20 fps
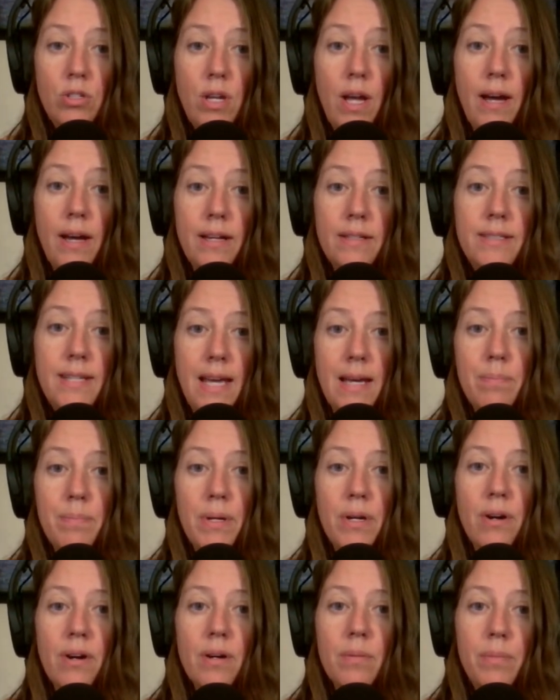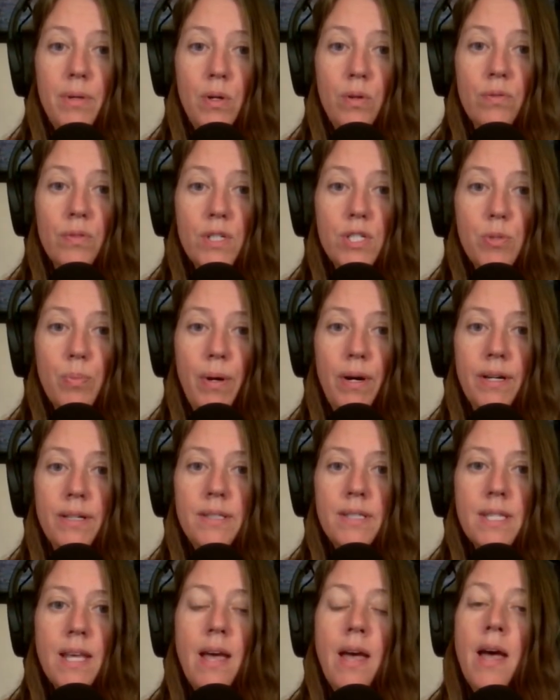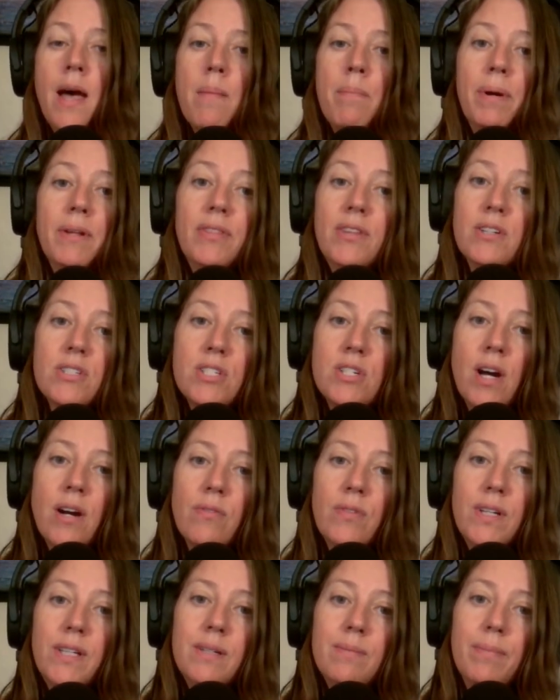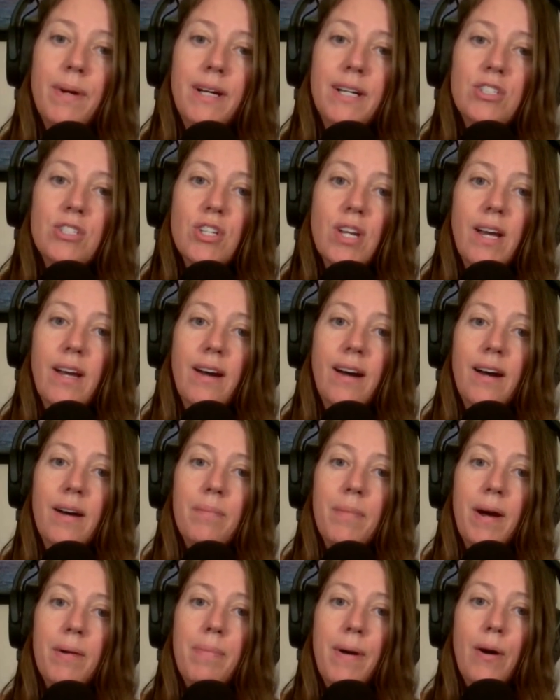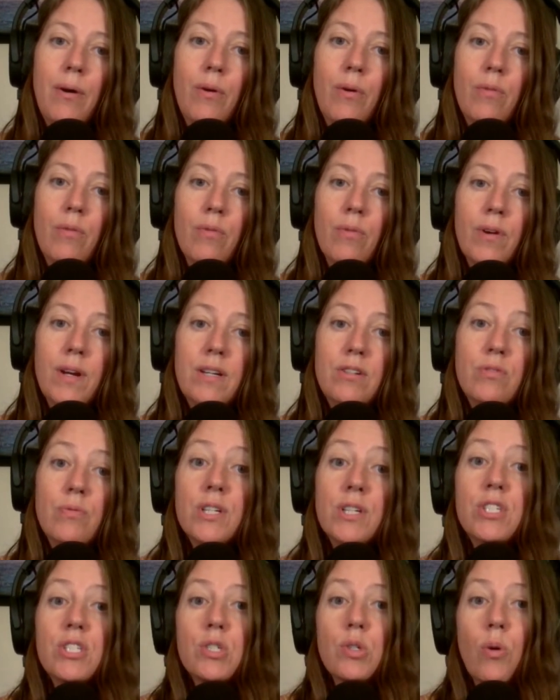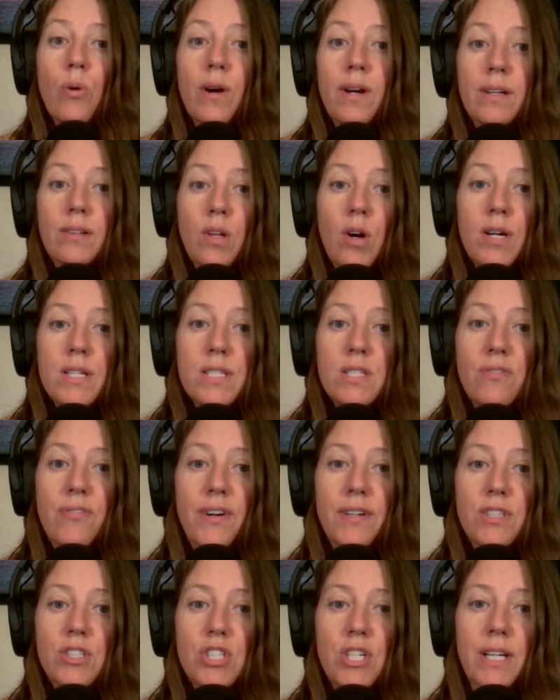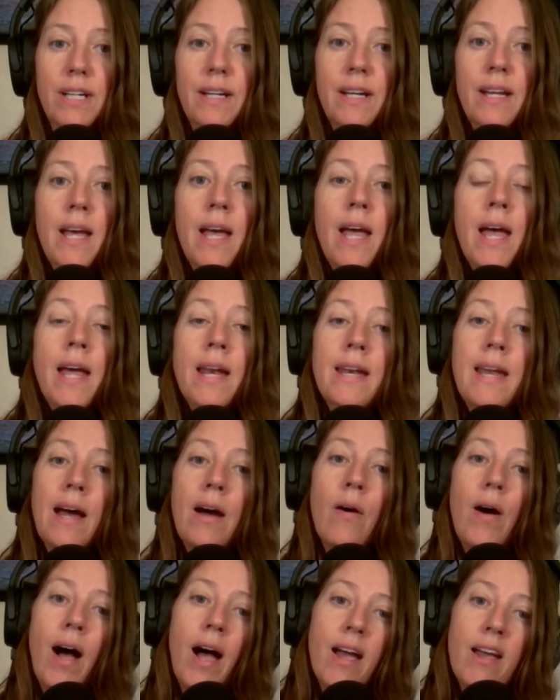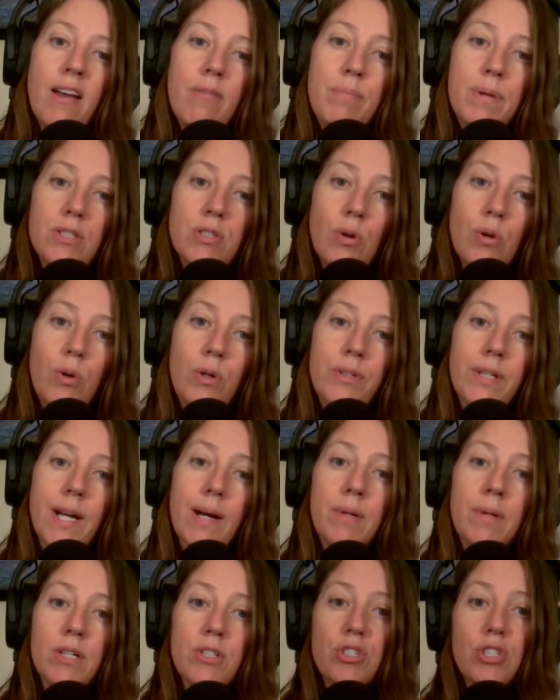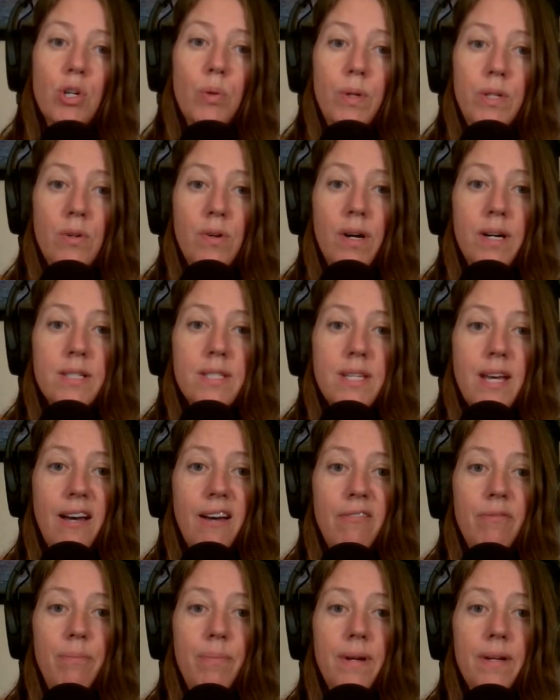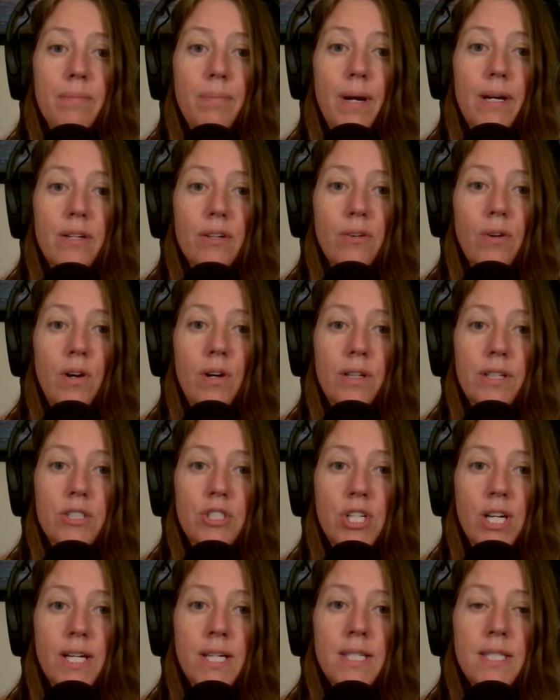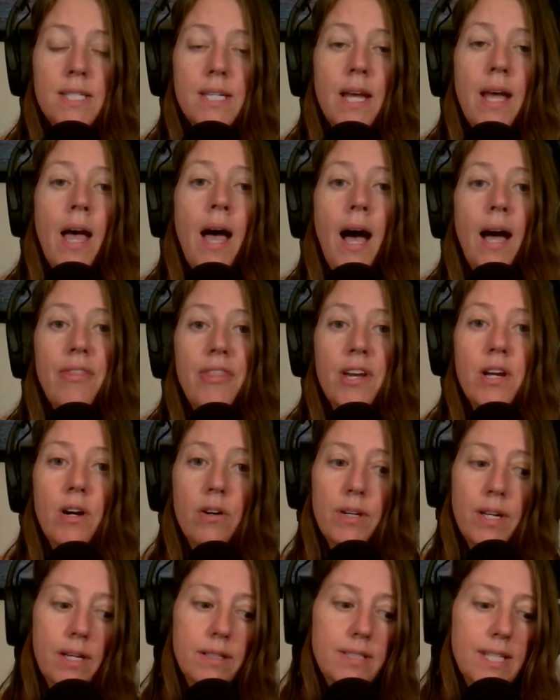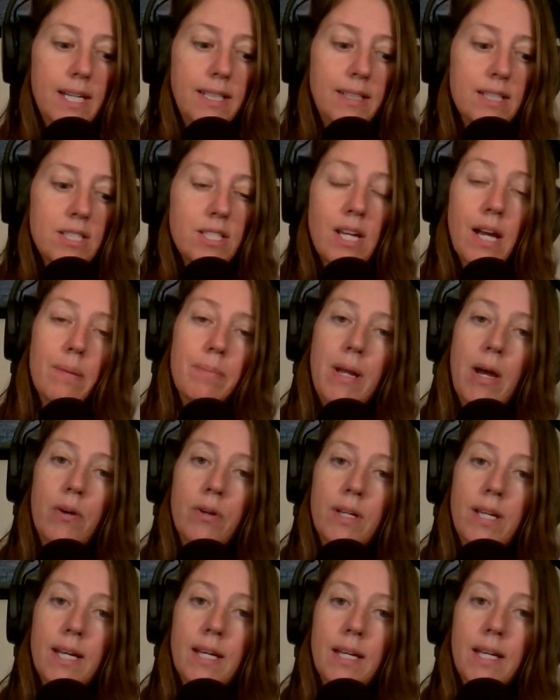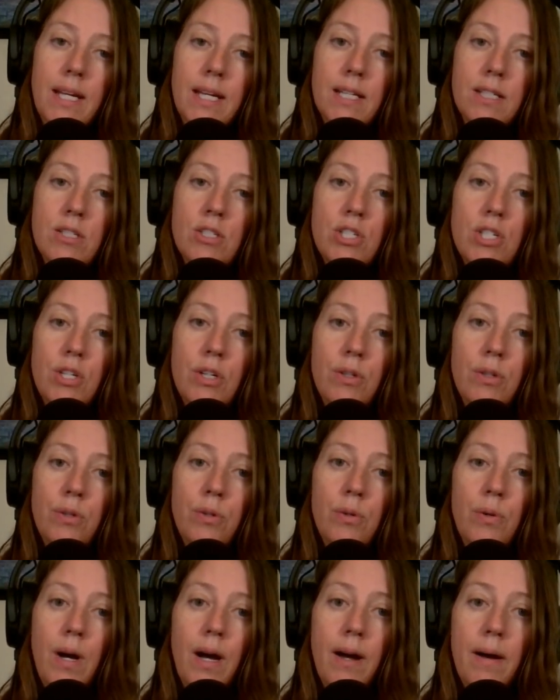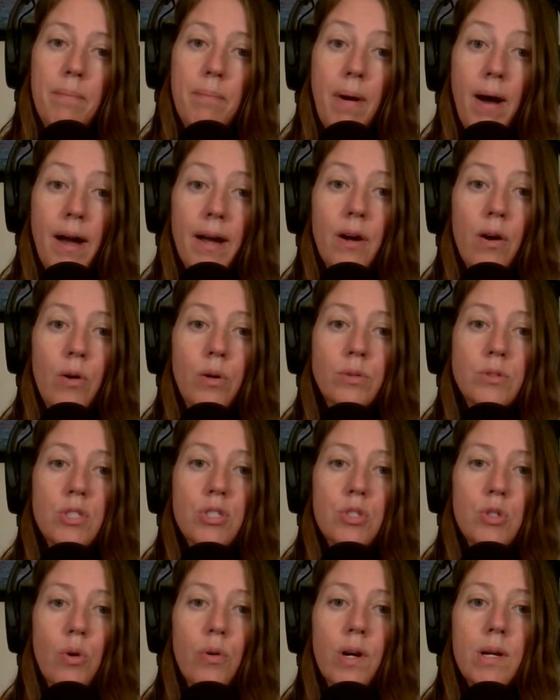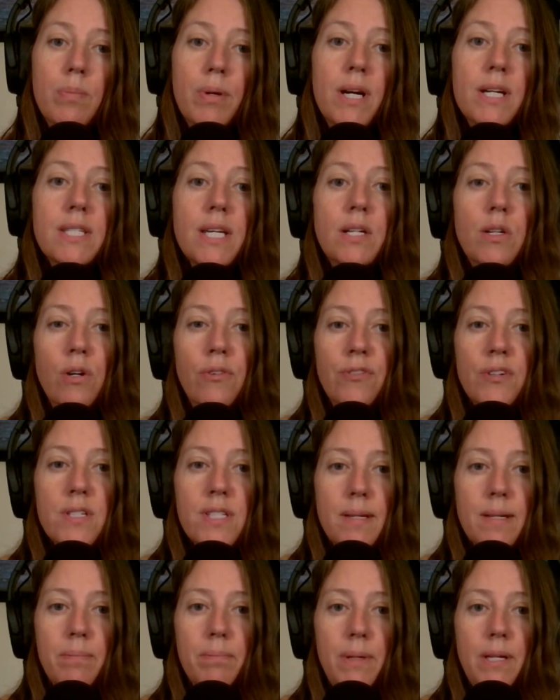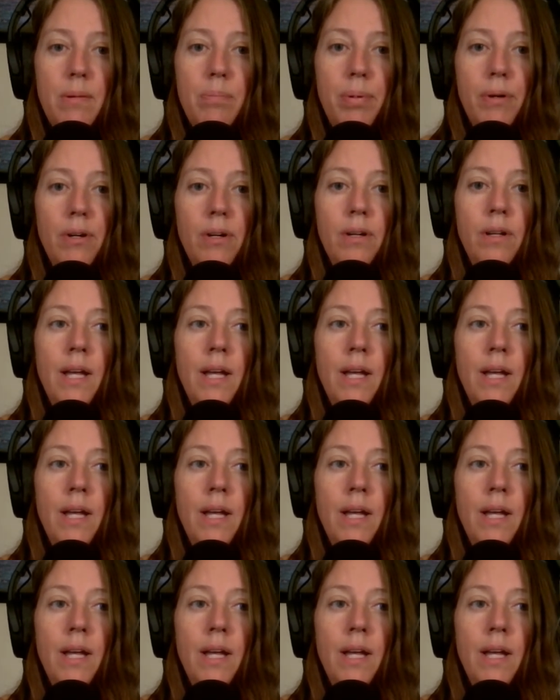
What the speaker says: dampen our immune response, but there's not really much about restoring lost function. Now, I have been told, and I'm not sure what you guys have been by neurologists. I think I'll take this time now to get into my own story, because I know for some people,